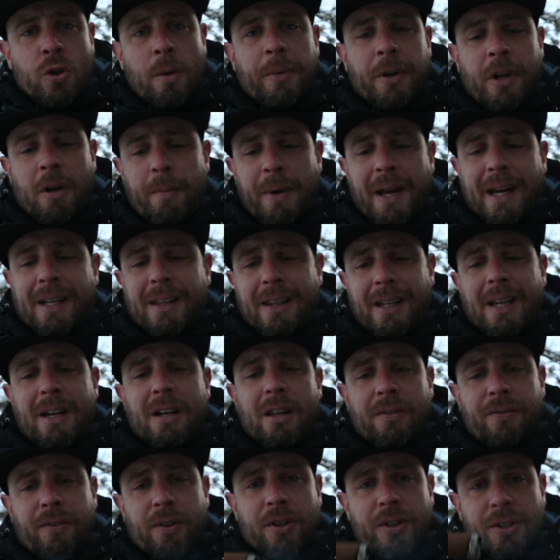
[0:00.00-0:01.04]
So I'm gonna come back at the end
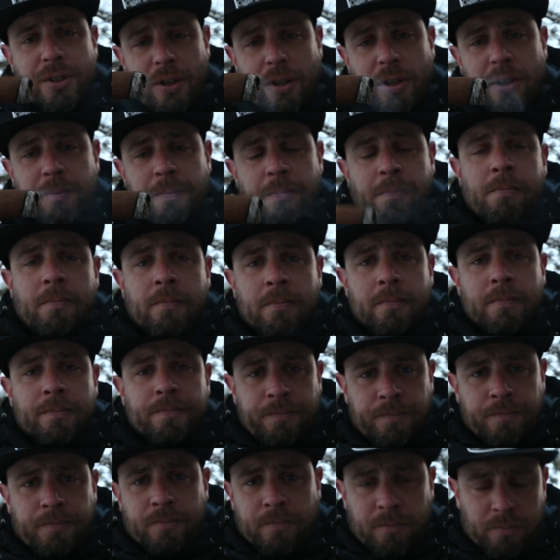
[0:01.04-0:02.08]
of the first third,
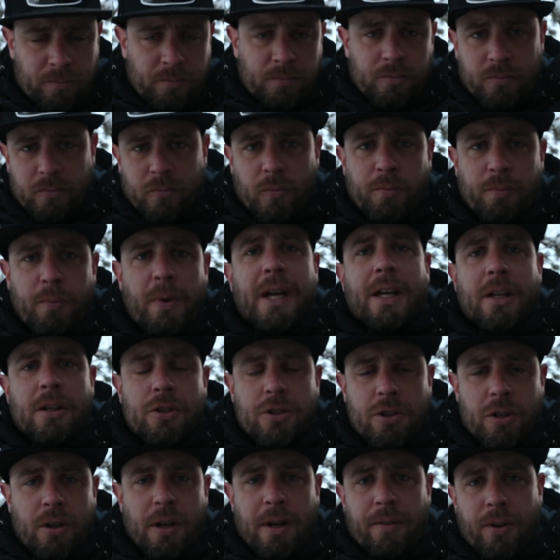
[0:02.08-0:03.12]

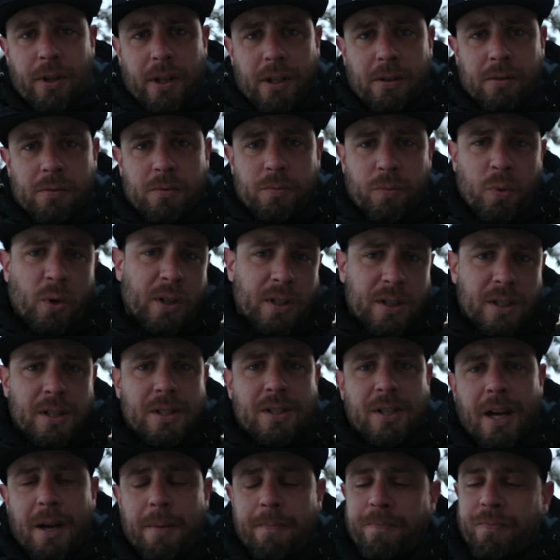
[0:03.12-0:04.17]
making sure everything works
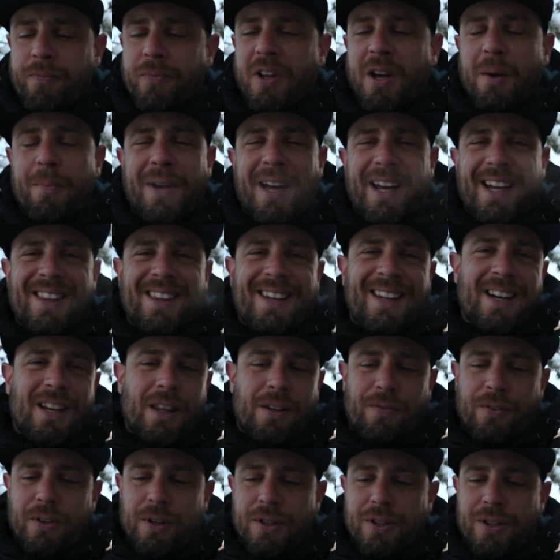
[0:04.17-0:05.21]
this time. Come back at the end
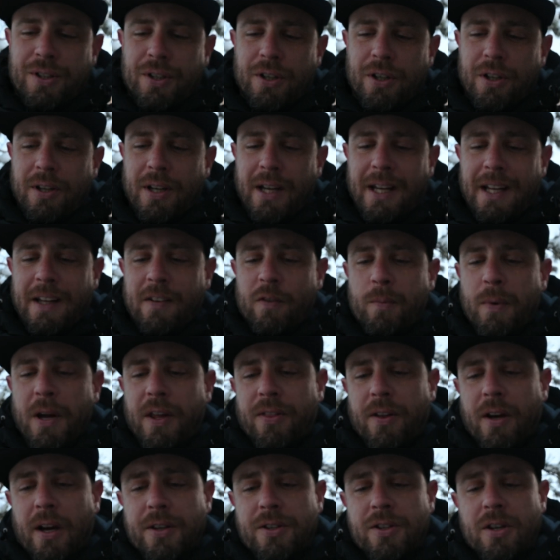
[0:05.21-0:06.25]
of the first third and give you my
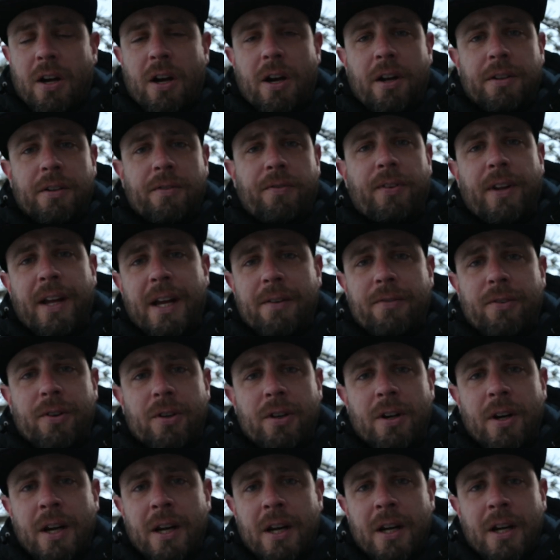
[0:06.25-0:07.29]
thoughts on the
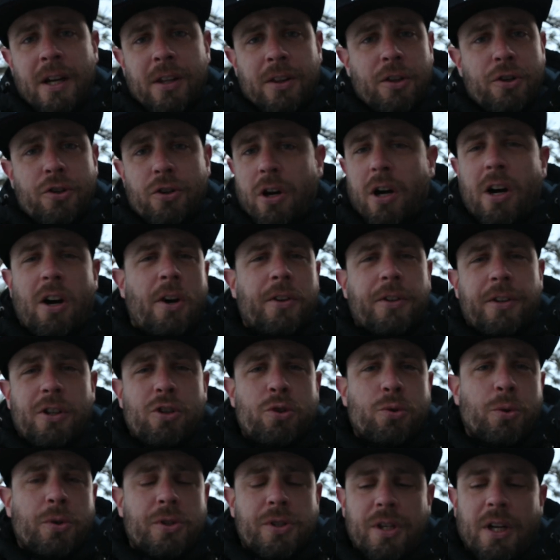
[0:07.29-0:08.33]
flavor, the draw, all the
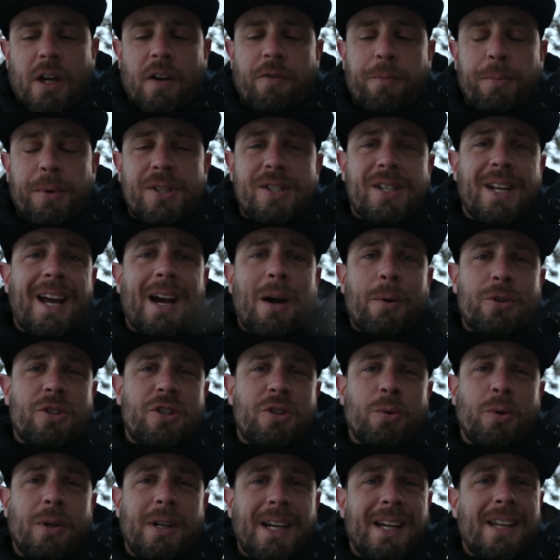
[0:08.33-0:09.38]
usual stuff, but see how it's
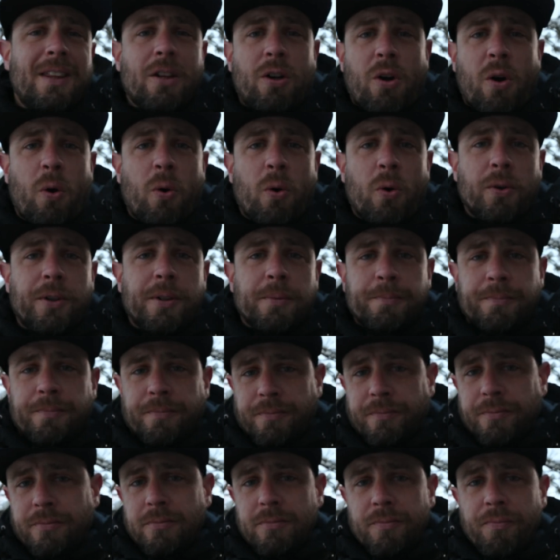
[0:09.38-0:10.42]
doing in the cold
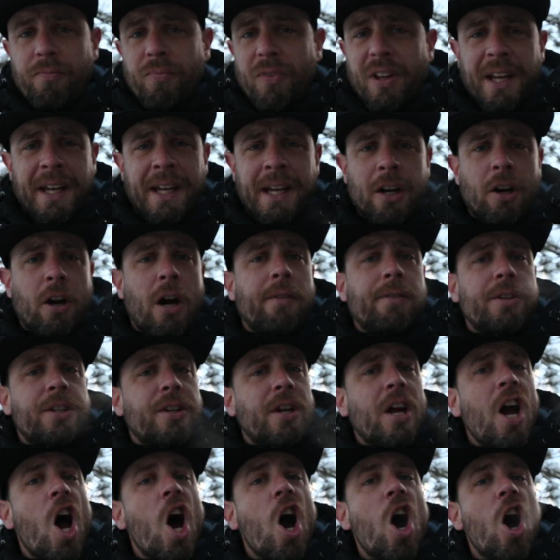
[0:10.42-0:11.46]
here. Obviously